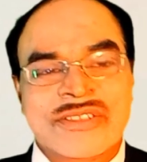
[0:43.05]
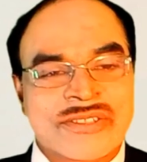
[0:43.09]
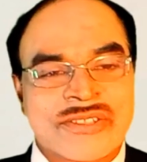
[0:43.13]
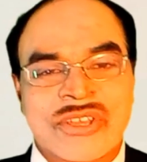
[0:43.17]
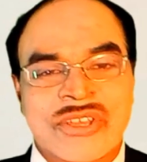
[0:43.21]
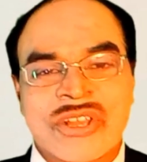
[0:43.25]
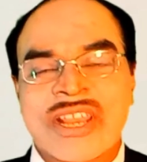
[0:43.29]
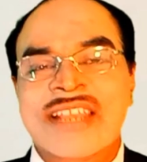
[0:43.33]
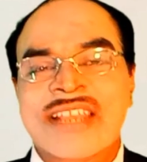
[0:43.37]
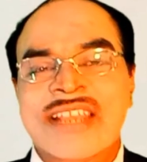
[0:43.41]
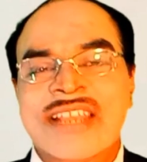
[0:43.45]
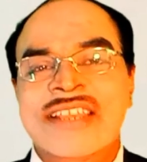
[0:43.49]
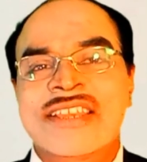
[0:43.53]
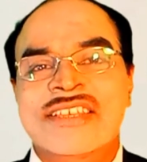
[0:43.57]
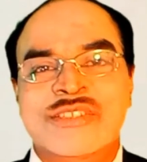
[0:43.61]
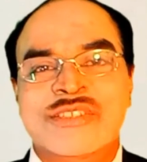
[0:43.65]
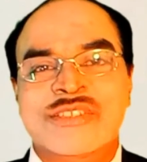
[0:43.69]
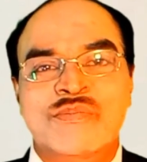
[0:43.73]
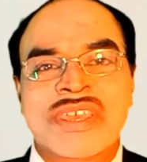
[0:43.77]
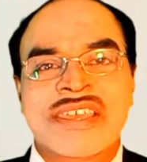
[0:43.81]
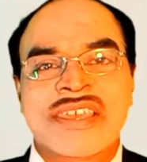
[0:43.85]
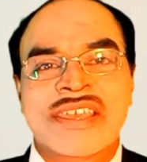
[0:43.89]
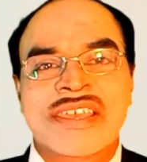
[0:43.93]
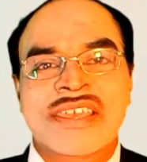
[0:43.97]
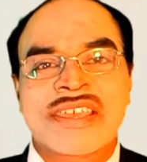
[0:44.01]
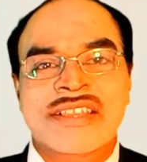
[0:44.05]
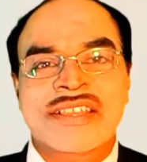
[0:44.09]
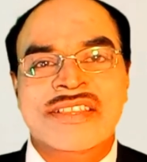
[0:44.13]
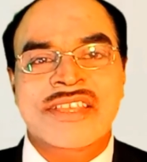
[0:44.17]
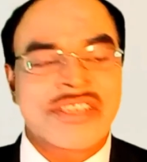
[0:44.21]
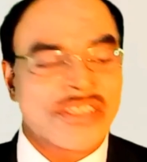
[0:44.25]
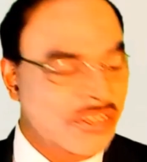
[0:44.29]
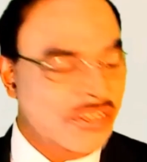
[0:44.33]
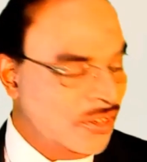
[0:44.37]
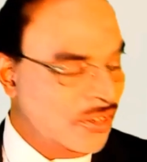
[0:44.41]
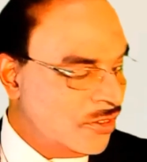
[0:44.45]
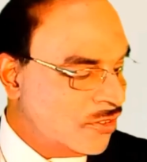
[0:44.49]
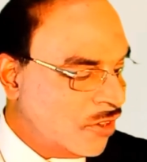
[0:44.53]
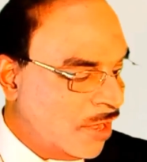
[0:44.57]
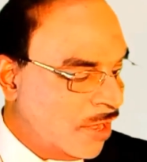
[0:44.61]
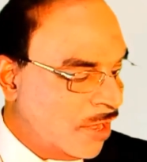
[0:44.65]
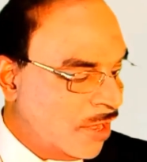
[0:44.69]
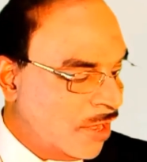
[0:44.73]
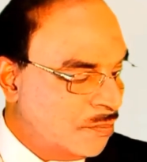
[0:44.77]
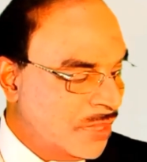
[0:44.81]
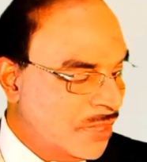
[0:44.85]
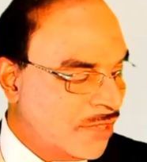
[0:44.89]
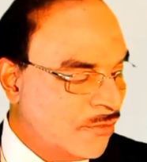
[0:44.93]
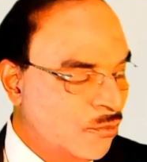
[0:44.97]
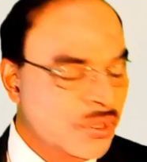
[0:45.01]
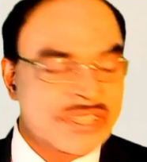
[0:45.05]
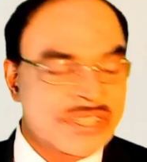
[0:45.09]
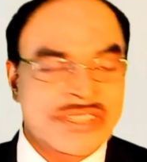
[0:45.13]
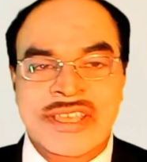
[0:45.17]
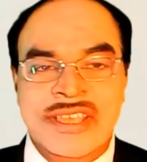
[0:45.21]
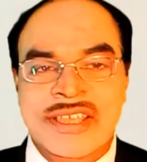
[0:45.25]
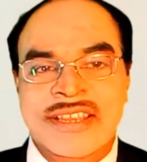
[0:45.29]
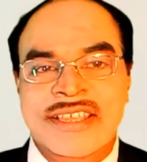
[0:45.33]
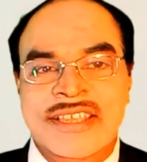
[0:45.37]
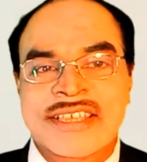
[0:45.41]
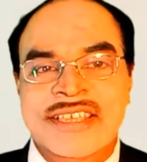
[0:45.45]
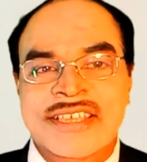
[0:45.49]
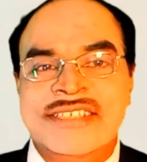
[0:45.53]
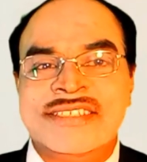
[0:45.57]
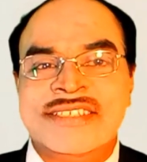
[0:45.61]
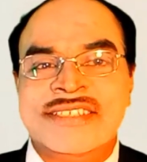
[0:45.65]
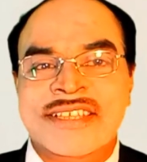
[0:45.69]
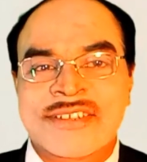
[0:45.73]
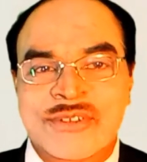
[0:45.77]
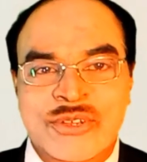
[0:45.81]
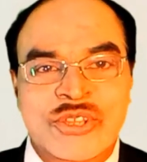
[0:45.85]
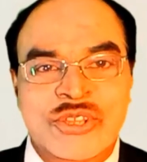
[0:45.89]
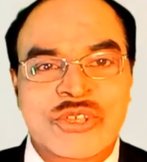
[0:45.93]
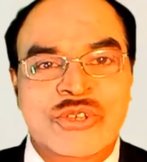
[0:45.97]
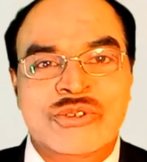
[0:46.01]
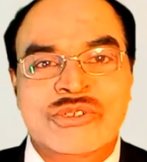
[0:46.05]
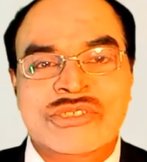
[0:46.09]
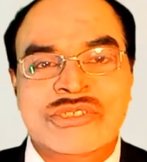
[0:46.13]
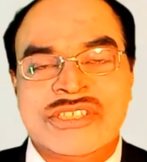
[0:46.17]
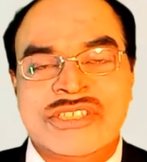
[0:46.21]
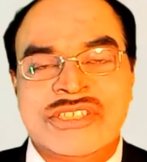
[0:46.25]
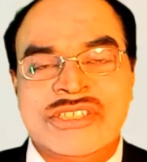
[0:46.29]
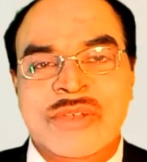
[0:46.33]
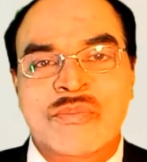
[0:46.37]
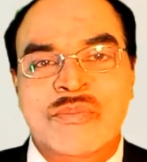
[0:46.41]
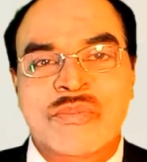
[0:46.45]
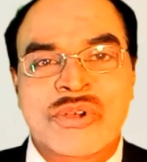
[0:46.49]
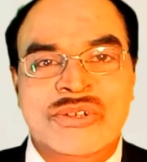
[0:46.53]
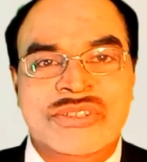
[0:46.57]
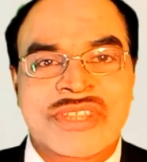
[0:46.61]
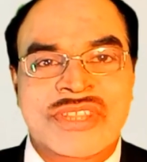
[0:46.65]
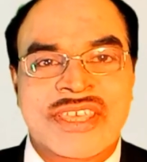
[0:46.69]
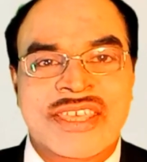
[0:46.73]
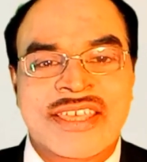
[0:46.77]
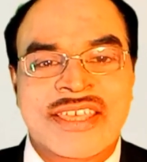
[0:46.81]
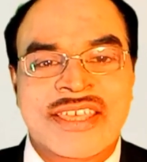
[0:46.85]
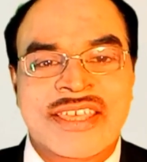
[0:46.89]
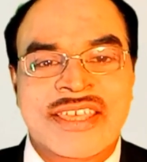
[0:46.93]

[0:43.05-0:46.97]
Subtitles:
So let us begin the topic with the recent news about the